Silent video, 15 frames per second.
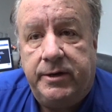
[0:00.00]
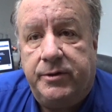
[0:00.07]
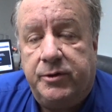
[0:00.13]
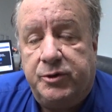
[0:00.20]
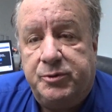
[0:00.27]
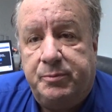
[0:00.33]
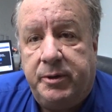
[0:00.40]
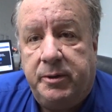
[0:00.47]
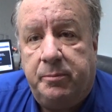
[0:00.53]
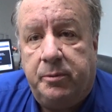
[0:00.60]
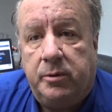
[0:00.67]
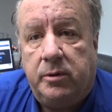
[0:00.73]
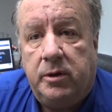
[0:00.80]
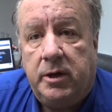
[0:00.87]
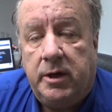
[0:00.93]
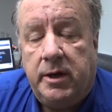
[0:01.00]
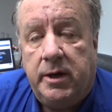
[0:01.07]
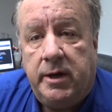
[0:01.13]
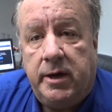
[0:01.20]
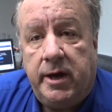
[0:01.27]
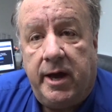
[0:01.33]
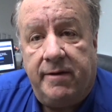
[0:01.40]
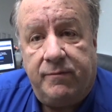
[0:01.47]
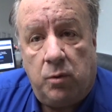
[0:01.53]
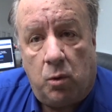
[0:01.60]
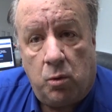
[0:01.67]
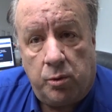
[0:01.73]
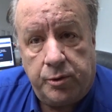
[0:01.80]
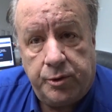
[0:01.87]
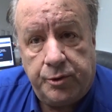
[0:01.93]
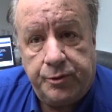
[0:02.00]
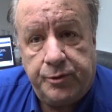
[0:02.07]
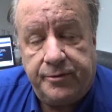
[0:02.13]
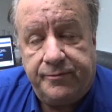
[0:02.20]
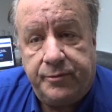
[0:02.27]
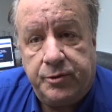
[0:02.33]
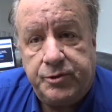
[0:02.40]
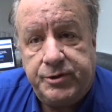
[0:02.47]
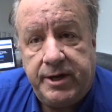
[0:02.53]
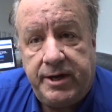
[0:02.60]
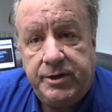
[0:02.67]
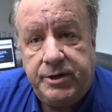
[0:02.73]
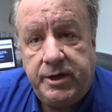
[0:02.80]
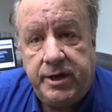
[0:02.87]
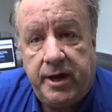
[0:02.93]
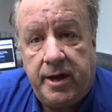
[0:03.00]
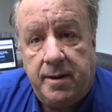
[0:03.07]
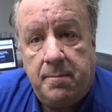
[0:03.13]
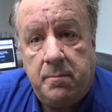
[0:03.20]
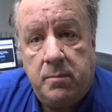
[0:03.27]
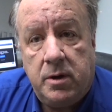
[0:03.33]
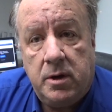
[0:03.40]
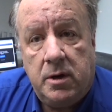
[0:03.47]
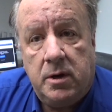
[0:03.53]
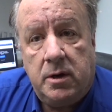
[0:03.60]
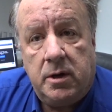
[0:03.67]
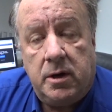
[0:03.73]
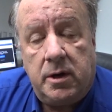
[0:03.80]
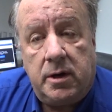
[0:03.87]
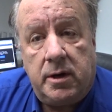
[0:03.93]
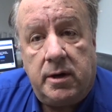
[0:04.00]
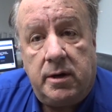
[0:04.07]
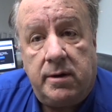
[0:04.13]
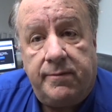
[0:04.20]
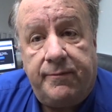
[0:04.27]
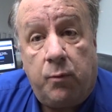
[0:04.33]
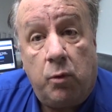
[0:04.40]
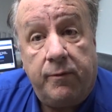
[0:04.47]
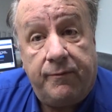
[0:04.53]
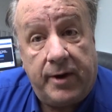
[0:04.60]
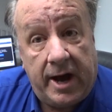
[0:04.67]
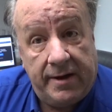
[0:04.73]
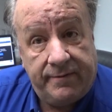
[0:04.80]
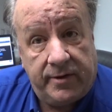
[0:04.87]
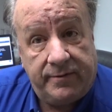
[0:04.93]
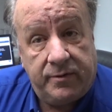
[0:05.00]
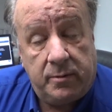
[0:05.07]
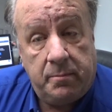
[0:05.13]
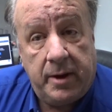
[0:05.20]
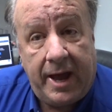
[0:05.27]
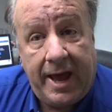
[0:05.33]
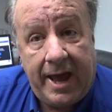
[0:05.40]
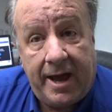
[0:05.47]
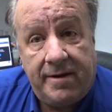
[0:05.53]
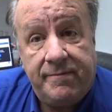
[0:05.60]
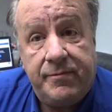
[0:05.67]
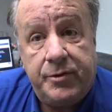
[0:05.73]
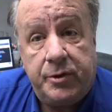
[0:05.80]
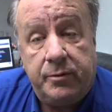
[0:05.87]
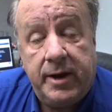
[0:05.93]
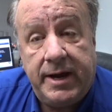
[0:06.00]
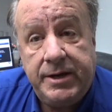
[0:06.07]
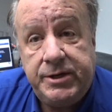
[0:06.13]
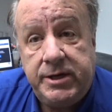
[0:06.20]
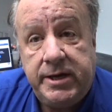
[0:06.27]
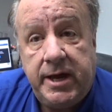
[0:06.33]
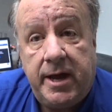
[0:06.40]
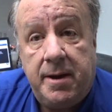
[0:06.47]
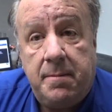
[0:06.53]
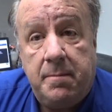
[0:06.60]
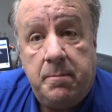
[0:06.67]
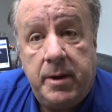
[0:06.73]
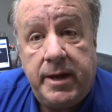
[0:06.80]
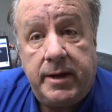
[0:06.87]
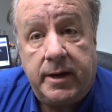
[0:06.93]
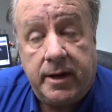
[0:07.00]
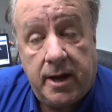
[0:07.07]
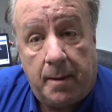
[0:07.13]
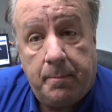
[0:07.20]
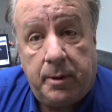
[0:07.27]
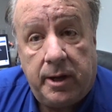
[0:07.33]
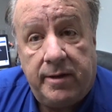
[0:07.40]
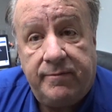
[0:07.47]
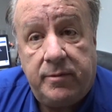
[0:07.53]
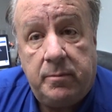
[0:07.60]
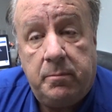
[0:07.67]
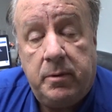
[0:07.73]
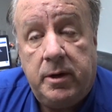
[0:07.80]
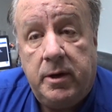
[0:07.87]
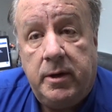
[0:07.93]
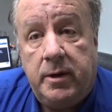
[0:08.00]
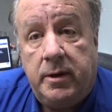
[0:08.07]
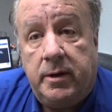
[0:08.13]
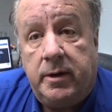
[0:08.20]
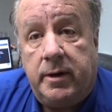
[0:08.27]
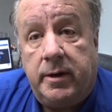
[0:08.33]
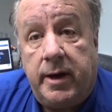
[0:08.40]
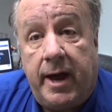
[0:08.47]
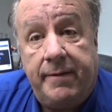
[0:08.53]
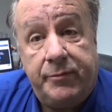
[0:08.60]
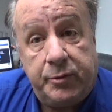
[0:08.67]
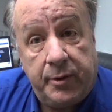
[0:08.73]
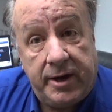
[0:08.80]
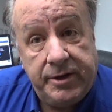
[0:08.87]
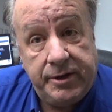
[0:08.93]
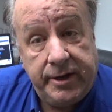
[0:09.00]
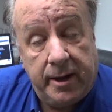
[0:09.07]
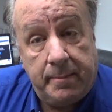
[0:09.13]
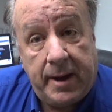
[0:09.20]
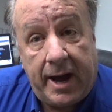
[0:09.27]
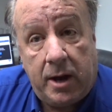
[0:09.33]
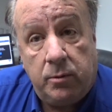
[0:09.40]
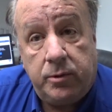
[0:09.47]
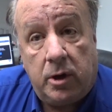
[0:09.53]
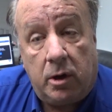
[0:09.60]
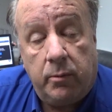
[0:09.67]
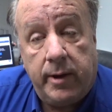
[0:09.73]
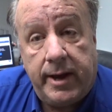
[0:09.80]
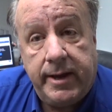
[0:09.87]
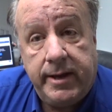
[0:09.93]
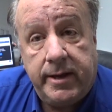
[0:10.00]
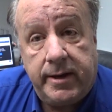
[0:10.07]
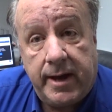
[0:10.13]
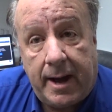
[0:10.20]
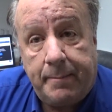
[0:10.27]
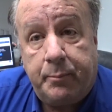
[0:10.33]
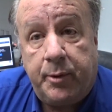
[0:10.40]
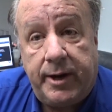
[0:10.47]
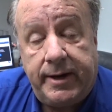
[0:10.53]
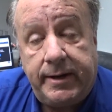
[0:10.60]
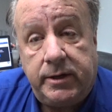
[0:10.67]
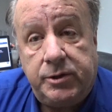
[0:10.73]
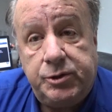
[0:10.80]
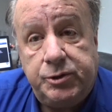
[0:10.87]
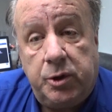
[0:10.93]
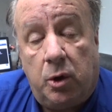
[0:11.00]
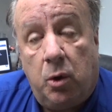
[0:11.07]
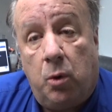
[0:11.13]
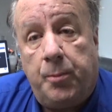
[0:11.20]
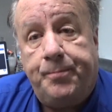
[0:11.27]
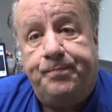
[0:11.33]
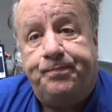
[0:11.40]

of those people have ordered their first ATM. 4 or 5 of them have their ATM, and a couple of them have their ATM out already and operating. So